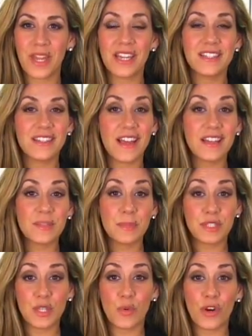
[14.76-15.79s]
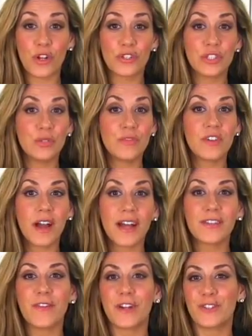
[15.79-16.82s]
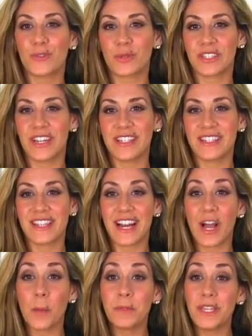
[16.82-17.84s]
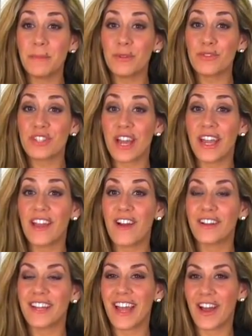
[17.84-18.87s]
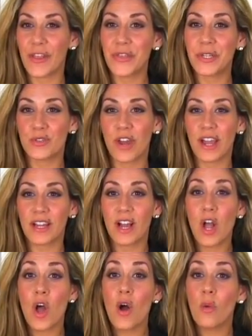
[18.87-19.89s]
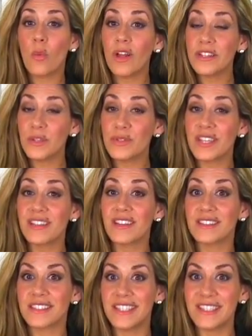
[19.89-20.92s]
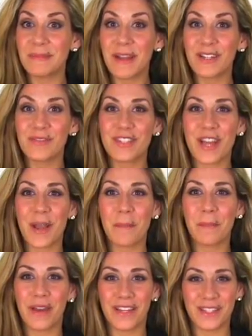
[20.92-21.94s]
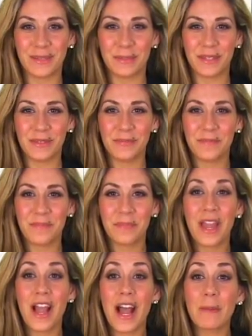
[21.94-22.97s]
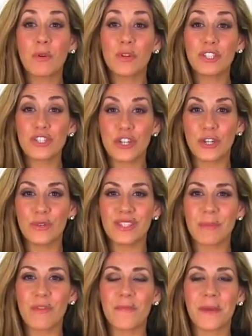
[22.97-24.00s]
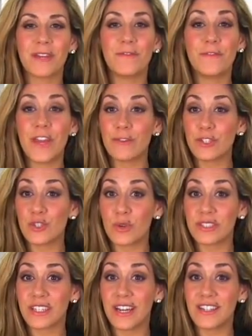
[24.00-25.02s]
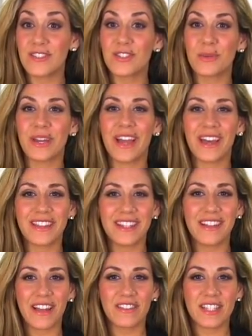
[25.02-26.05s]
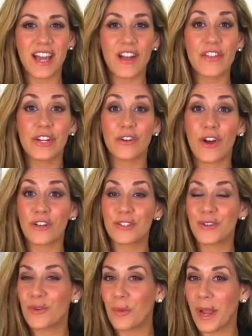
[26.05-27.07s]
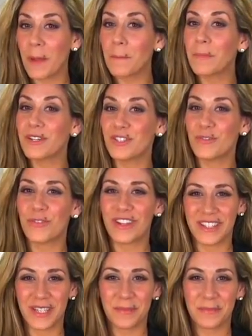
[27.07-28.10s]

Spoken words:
In today's busy world, you've got to find shortcuts that help keep your diet on a healthy track while using the least amount of time possible. I'm going to show you some of my favorite shortcuts to a healthy lifestyle that are also quite budget friendly.